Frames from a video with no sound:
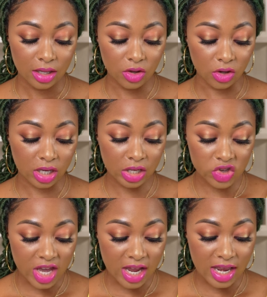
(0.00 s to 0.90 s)
your
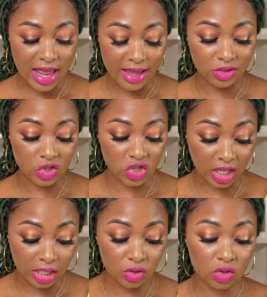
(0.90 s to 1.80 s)
keychain, it has the
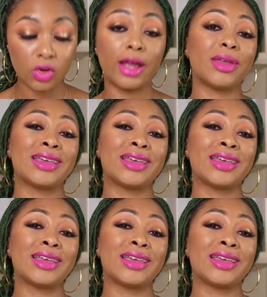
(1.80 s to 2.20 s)
chain strap,